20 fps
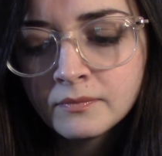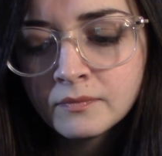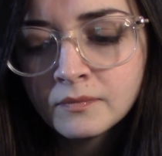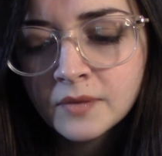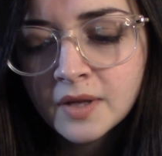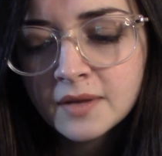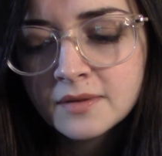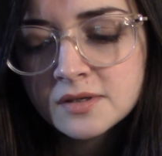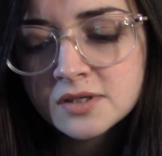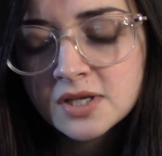
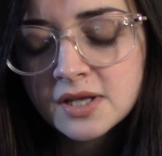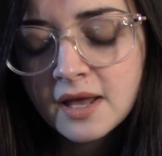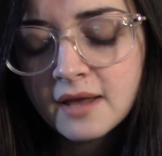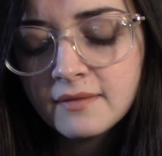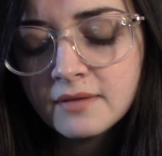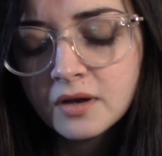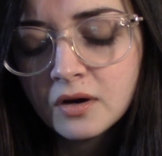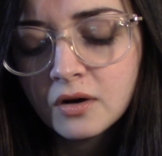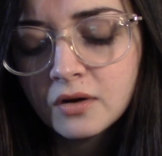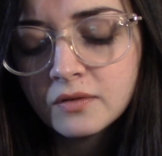yeah, there's a
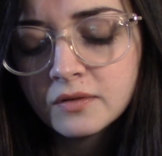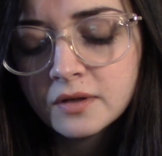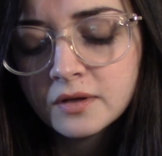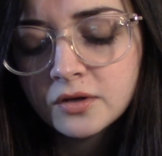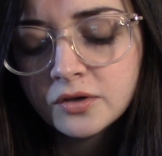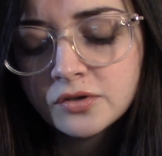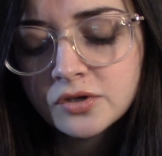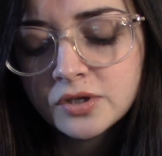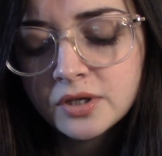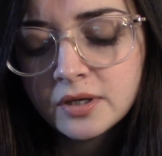heavy earth
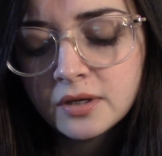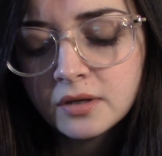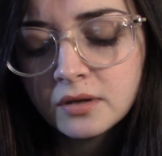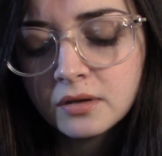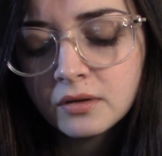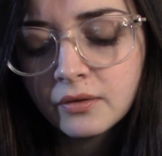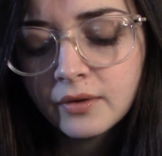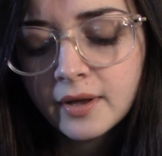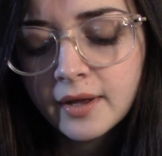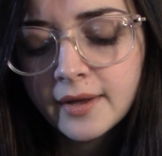energy here,
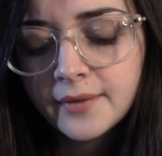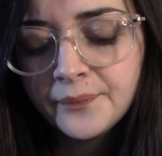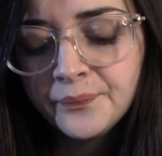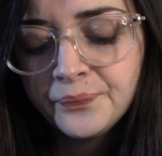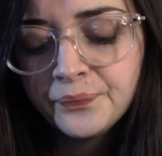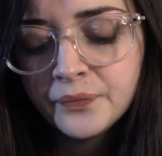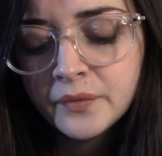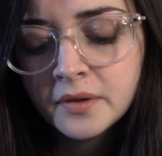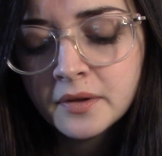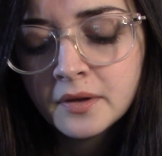okay?
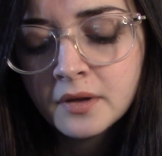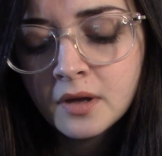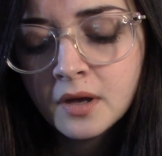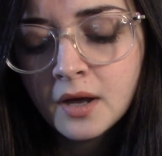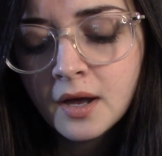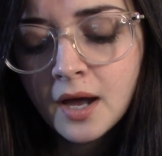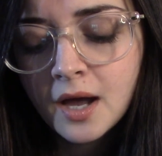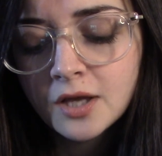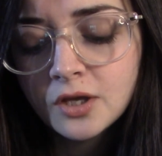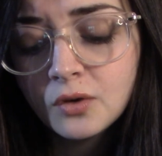
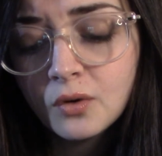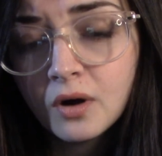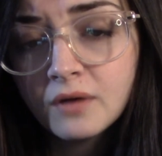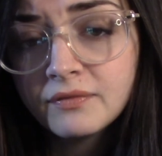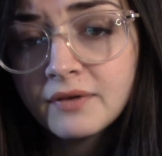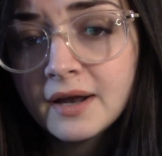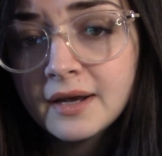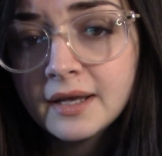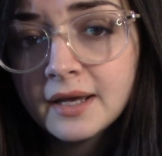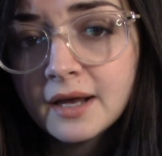Uh, you are
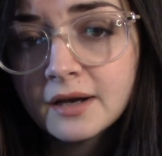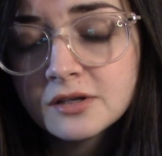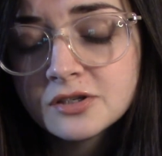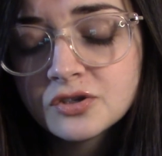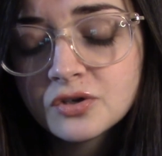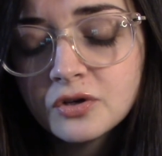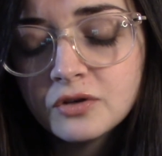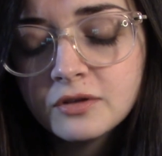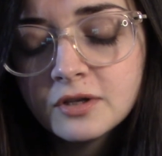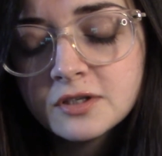finding out a
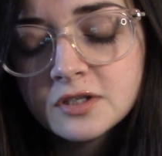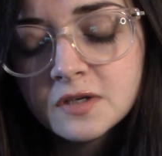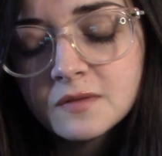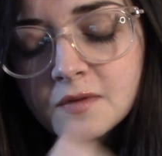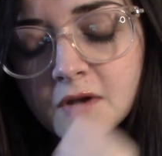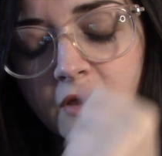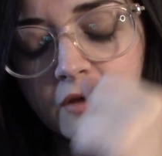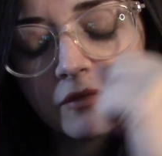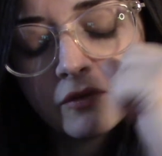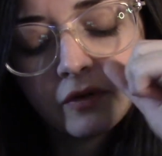truth that
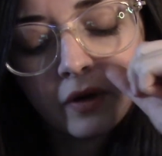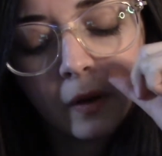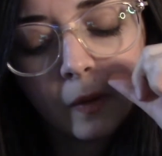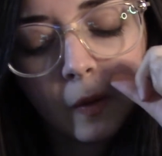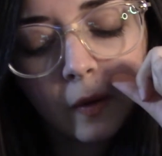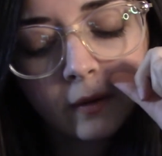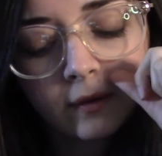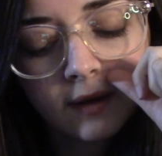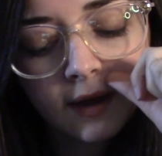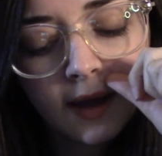you've known for a
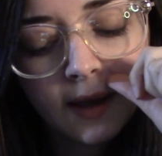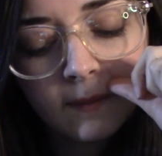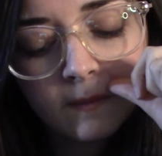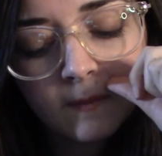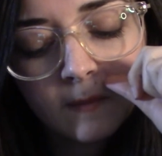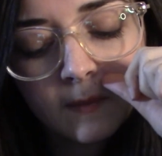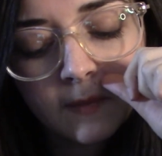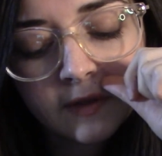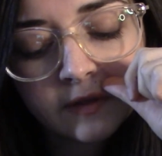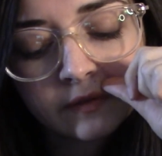long
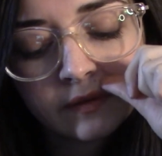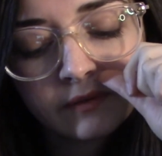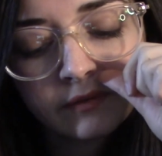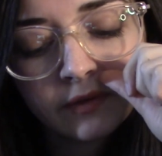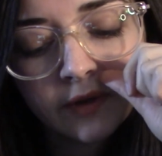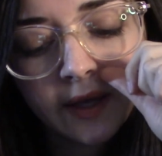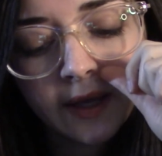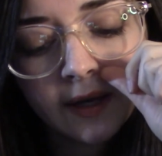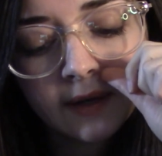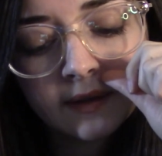time. That's what I'm
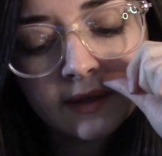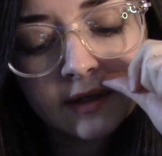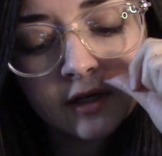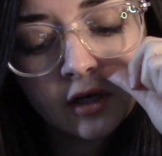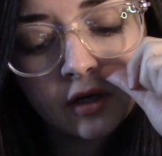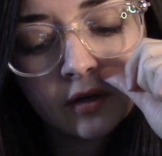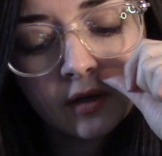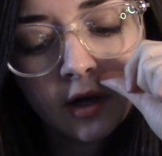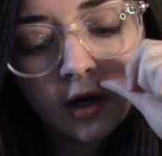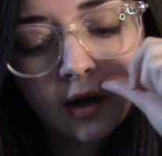feeling here,
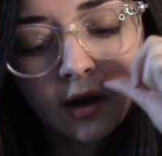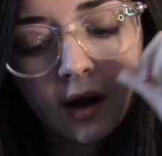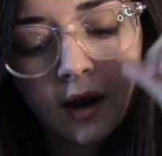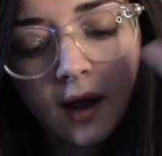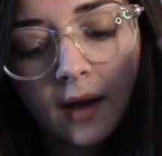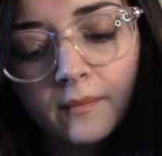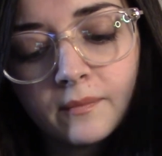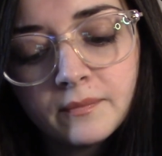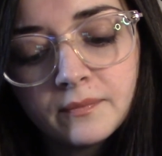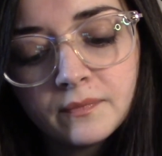that you're, you're
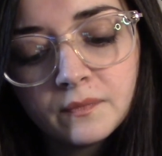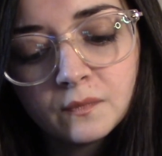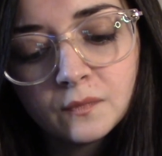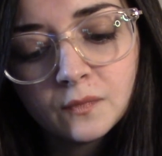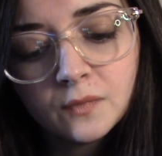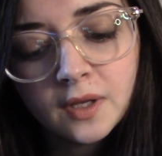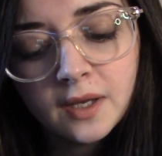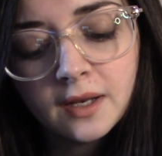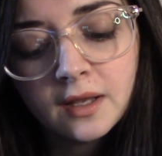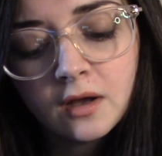um,
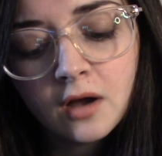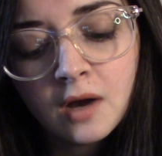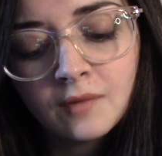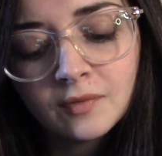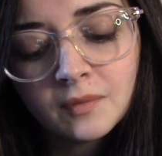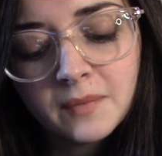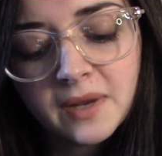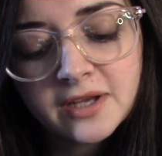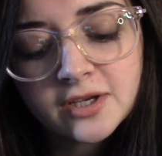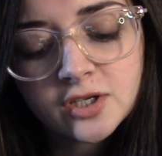getting
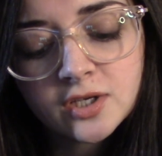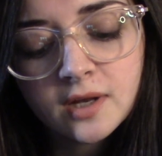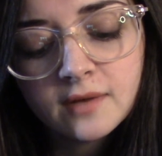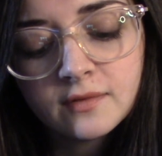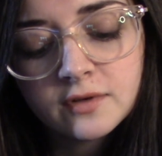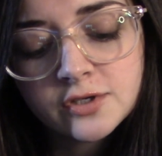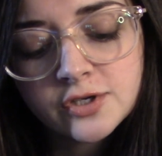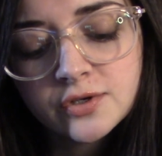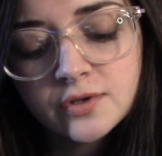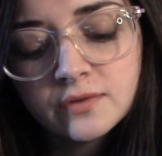confirmation
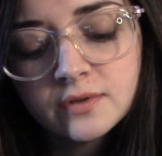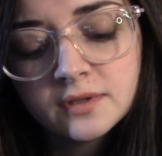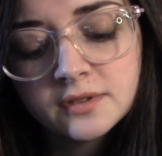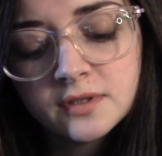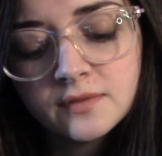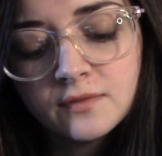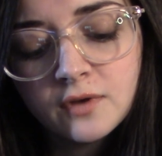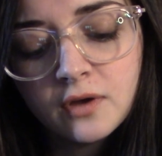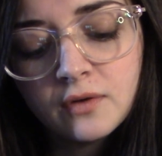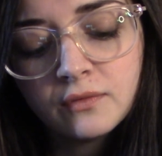of a truth
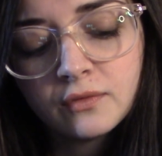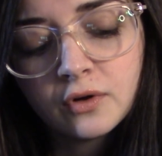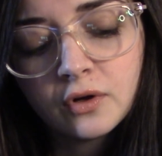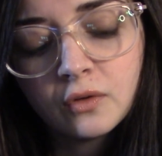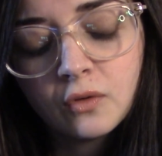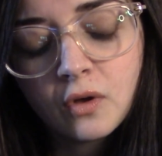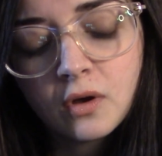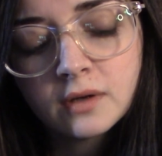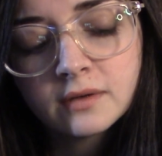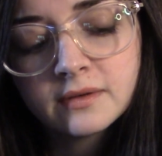that you've known for
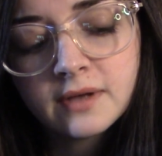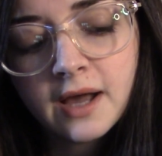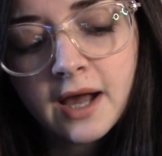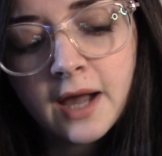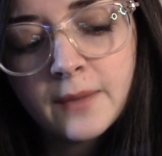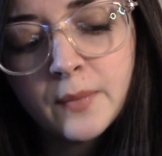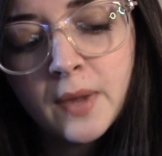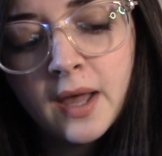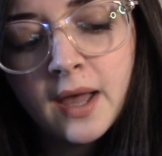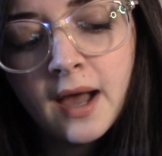a long
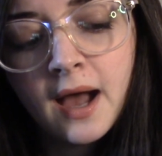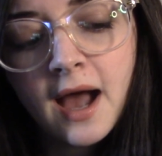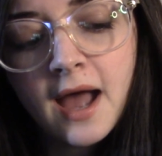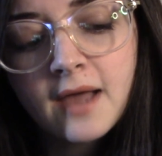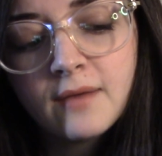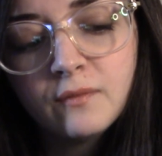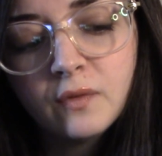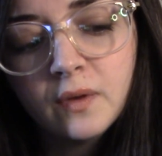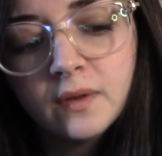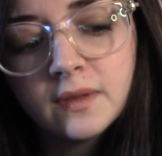time. I
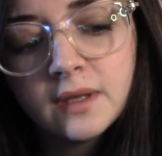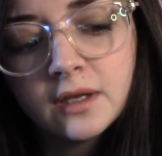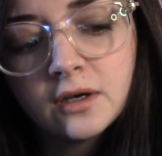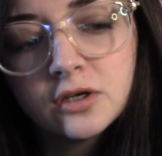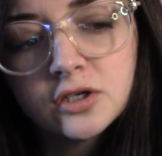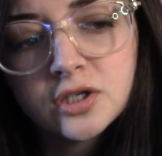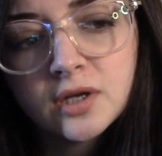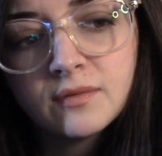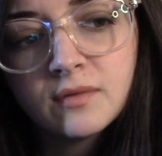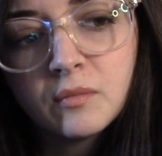am feeling the
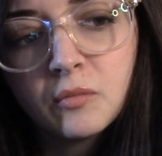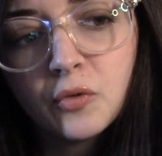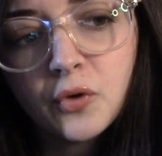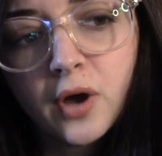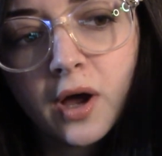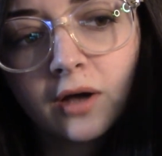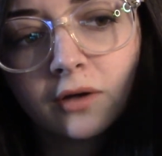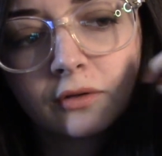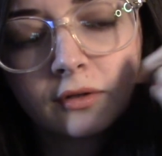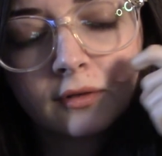energy of a
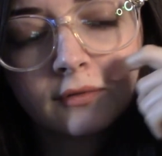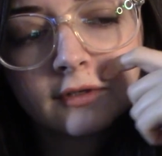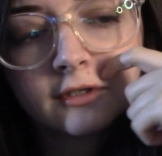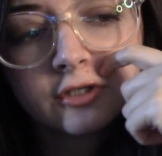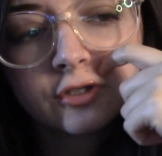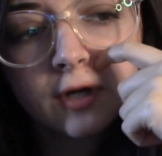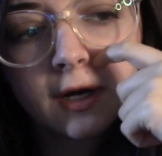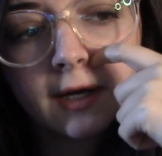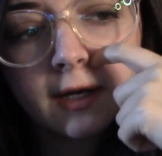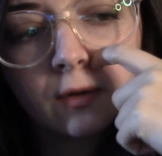block or a
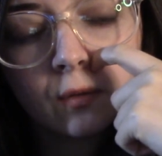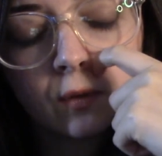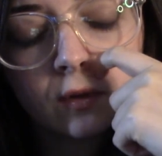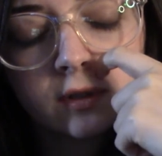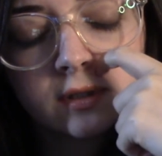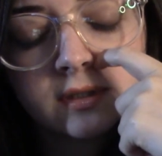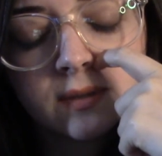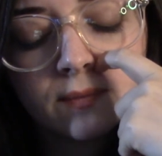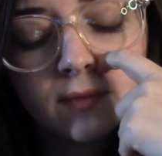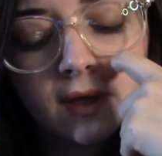restraining
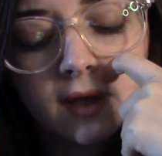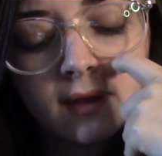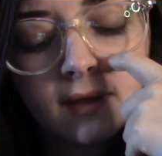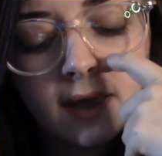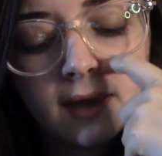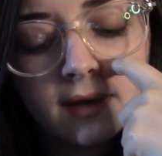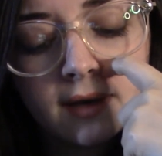order, something of that